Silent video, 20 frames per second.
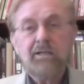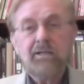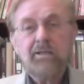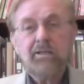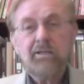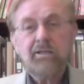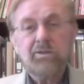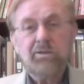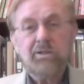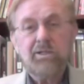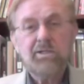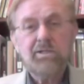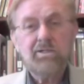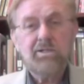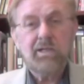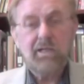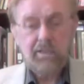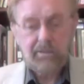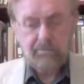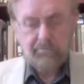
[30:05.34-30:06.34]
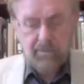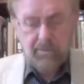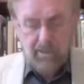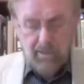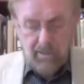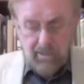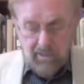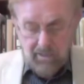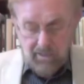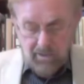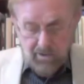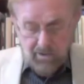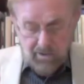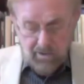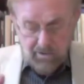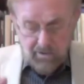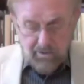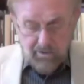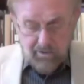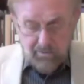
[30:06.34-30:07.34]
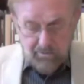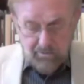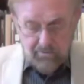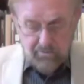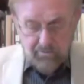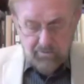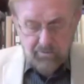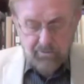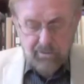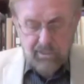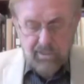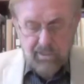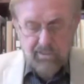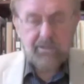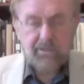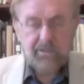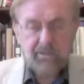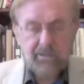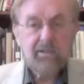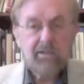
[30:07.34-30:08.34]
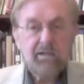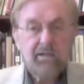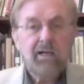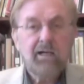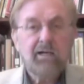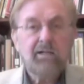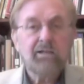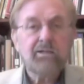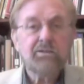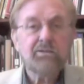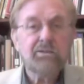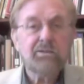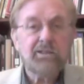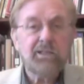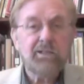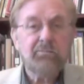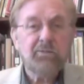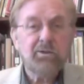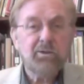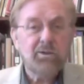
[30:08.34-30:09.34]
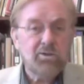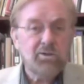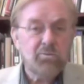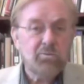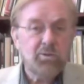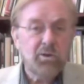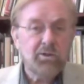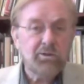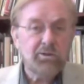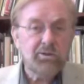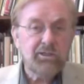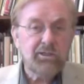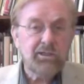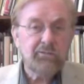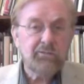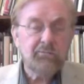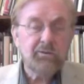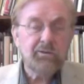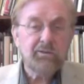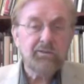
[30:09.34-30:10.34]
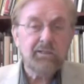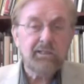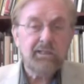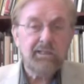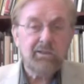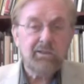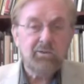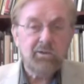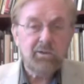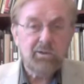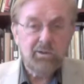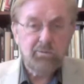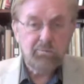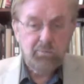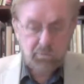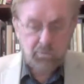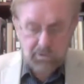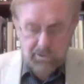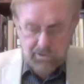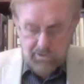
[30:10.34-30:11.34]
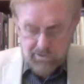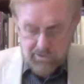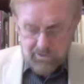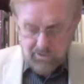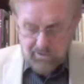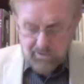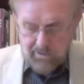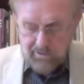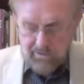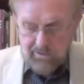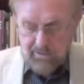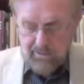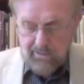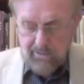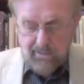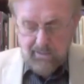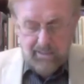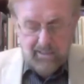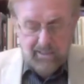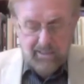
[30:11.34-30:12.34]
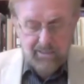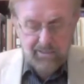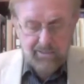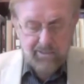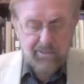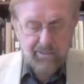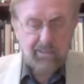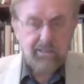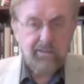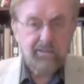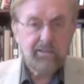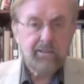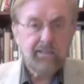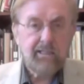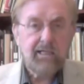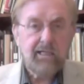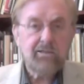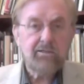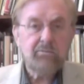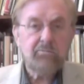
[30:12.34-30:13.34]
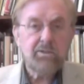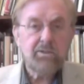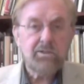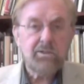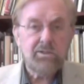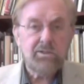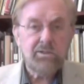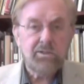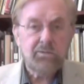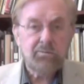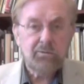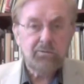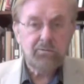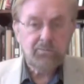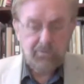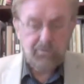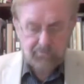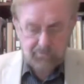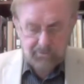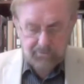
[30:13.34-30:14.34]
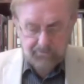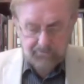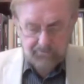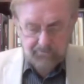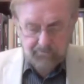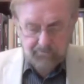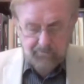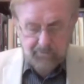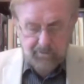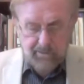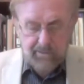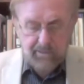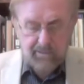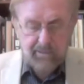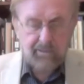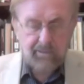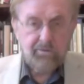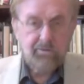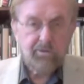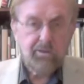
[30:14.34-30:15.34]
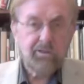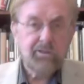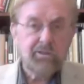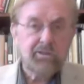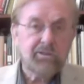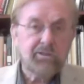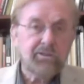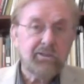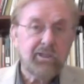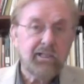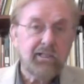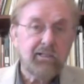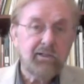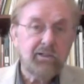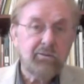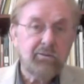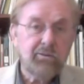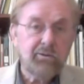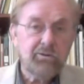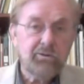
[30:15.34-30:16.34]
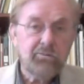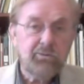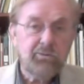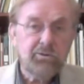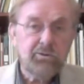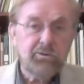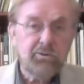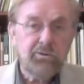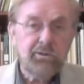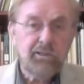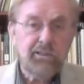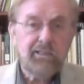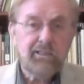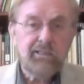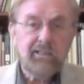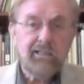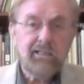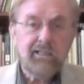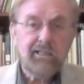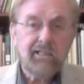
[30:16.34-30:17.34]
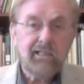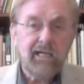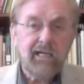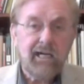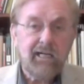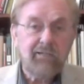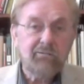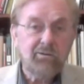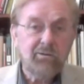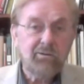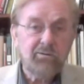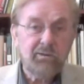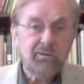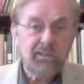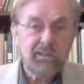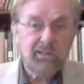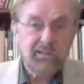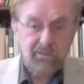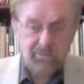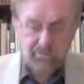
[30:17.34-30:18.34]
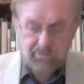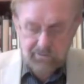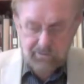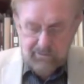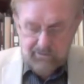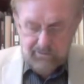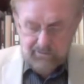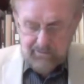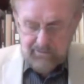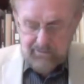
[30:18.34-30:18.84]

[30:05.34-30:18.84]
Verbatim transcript: So this son created a steamer, a small steamer that he called the Morning Star, and sailed it down the Mississippi River. Took it to St. Louis, Missouri, Cairo, Illinois,